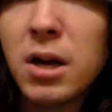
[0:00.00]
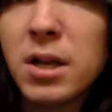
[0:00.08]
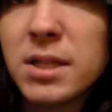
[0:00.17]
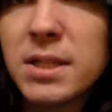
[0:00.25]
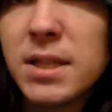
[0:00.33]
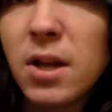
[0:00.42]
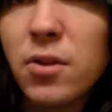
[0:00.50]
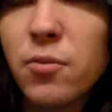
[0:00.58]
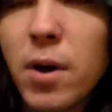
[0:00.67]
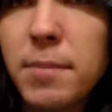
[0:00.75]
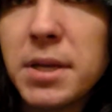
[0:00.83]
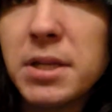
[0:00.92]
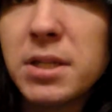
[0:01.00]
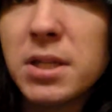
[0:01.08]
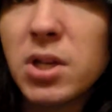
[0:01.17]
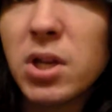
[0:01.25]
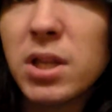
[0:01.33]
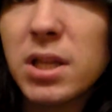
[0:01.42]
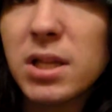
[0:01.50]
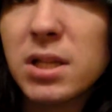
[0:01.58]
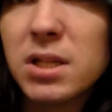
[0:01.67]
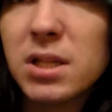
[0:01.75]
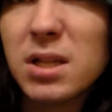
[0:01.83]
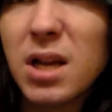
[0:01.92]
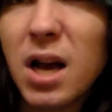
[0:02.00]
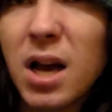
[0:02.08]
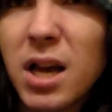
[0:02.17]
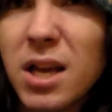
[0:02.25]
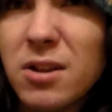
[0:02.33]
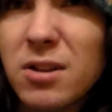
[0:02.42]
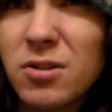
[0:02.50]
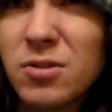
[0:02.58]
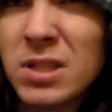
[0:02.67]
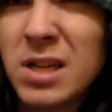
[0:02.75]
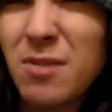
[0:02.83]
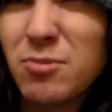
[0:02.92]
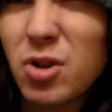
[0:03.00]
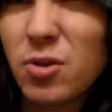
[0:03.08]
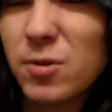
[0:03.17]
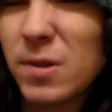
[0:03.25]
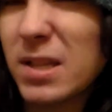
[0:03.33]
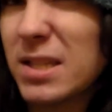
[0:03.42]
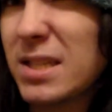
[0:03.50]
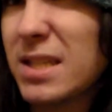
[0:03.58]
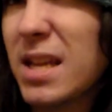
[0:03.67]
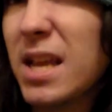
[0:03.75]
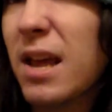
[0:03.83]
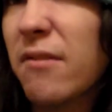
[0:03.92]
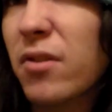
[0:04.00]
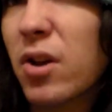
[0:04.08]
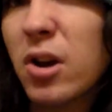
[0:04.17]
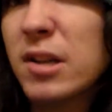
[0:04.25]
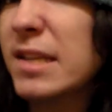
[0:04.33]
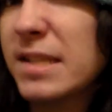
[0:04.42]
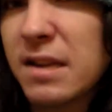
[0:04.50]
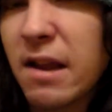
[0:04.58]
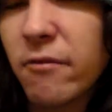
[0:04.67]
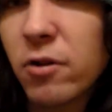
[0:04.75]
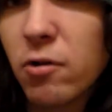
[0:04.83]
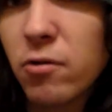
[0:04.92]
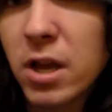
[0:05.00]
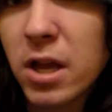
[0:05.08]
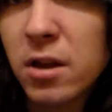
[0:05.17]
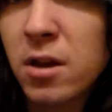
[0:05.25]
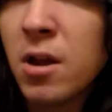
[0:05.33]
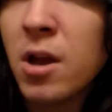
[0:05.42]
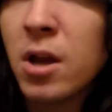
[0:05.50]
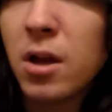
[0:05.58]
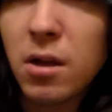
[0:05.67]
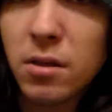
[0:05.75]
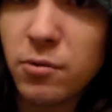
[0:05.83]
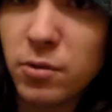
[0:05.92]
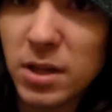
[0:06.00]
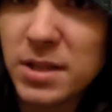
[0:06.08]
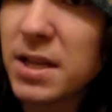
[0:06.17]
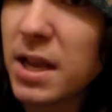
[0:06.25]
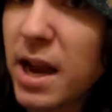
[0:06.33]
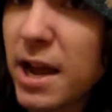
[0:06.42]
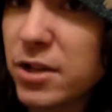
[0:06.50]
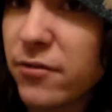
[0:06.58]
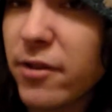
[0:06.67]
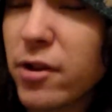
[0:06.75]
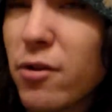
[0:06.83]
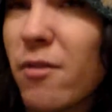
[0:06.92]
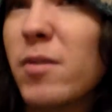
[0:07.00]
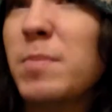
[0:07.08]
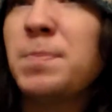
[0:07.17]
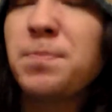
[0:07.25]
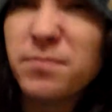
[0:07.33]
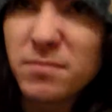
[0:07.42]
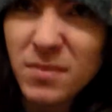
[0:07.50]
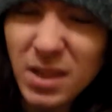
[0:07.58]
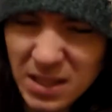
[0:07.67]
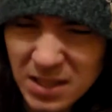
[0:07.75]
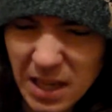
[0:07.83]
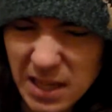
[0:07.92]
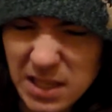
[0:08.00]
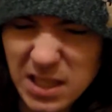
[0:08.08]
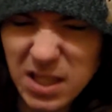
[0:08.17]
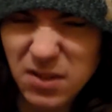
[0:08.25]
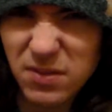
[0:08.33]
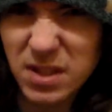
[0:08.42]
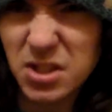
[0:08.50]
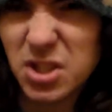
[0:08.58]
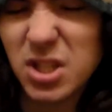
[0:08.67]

sell the weapons to this guy whose name starts with a C, I forgot, he's a Deveroni, and they're releasing an action figure of him. It's like something,